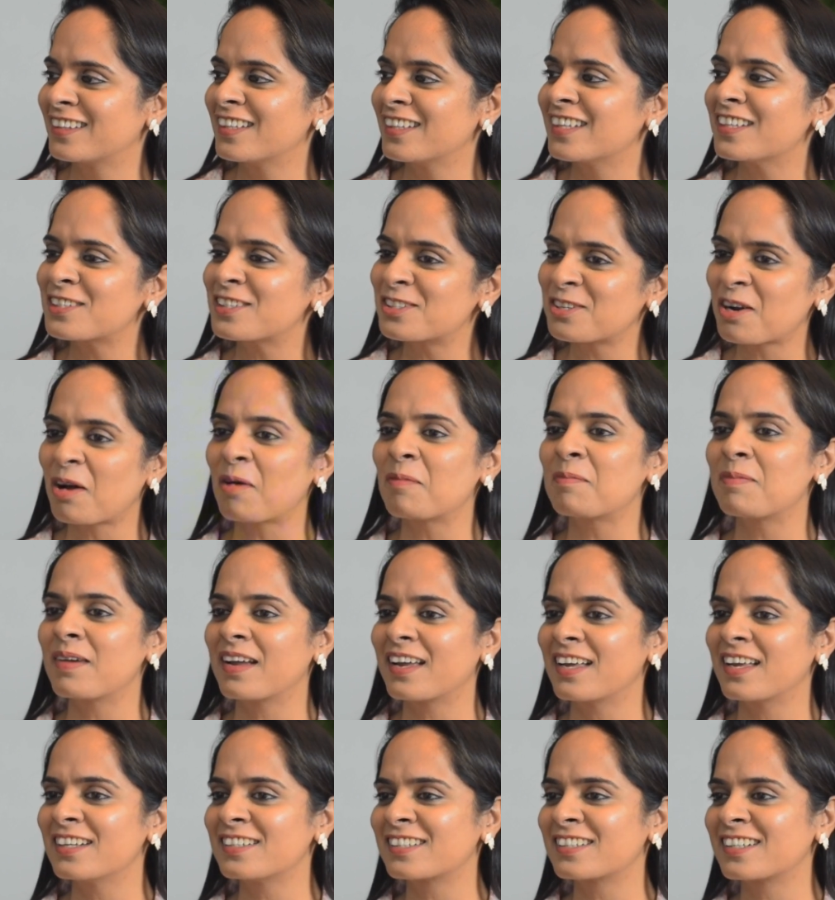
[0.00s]
this
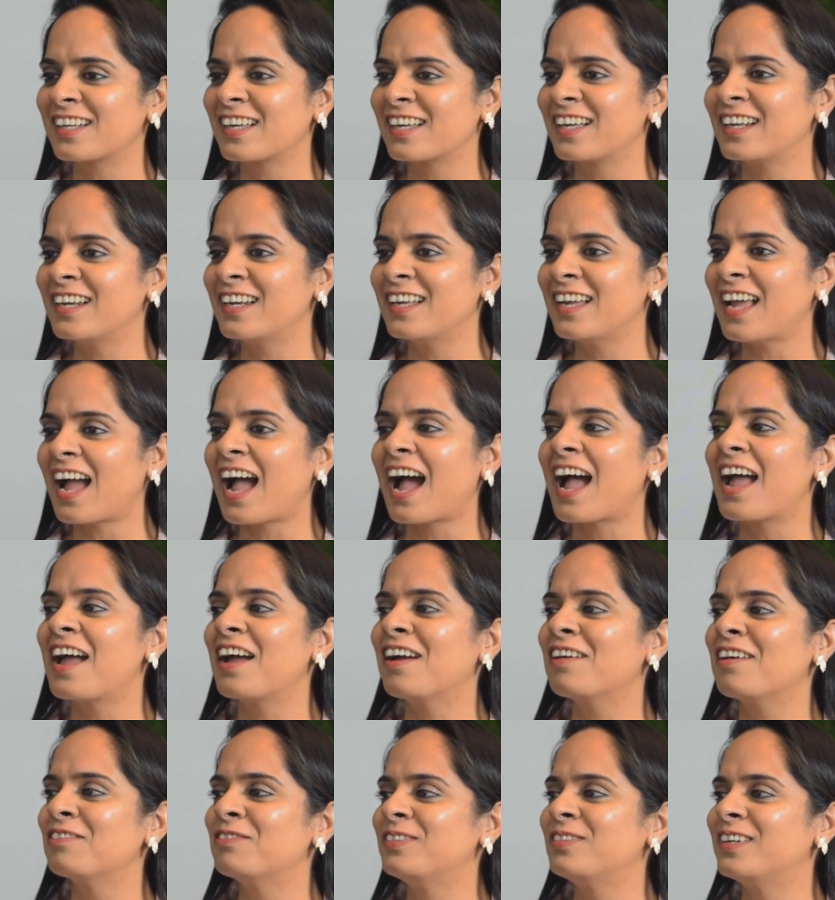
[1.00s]
topic is really,
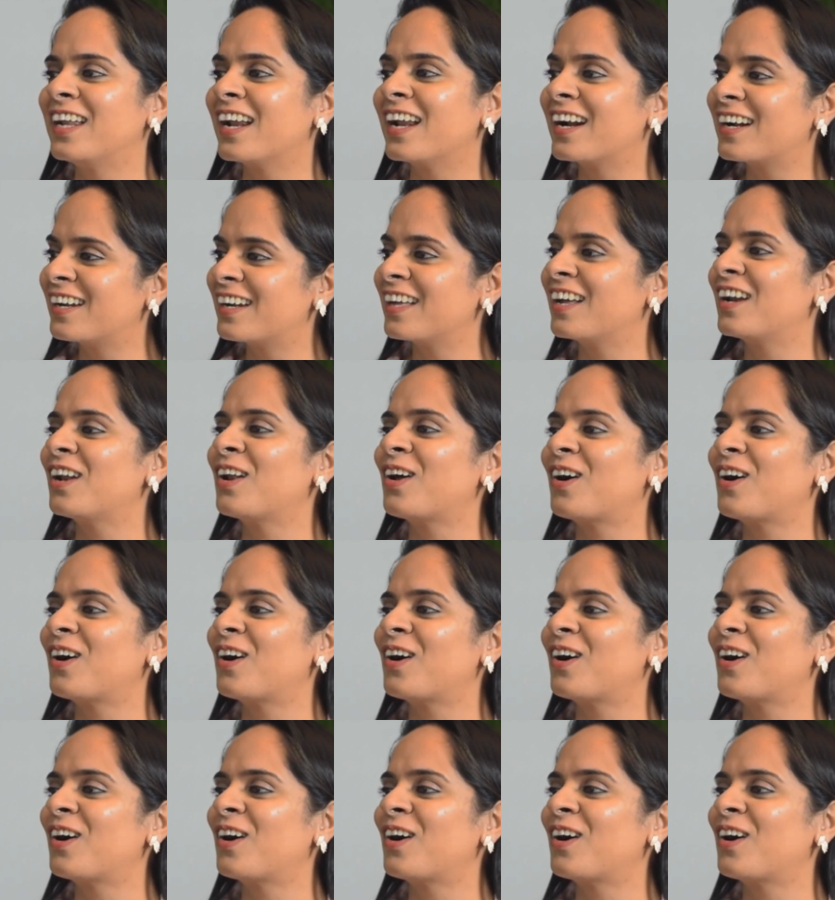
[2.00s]
I have digged a